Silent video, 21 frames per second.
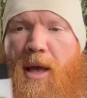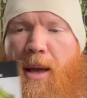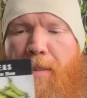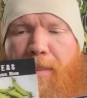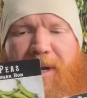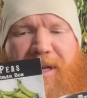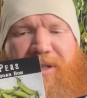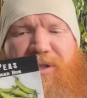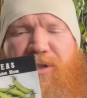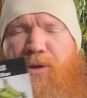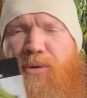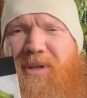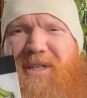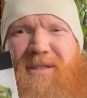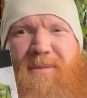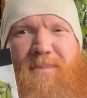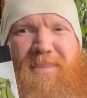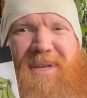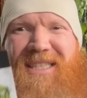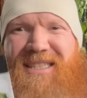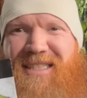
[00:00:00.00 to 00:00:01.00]
But as soon as
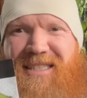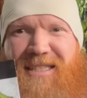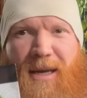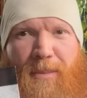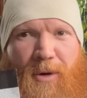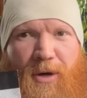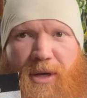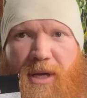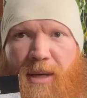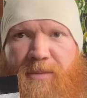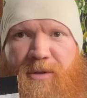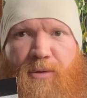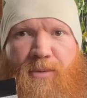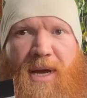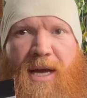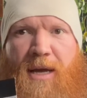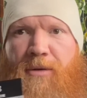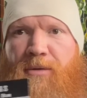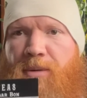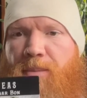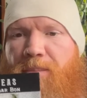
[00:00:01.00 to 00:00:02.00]
midsummer comes
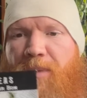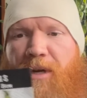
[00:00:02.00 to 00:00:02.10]
around,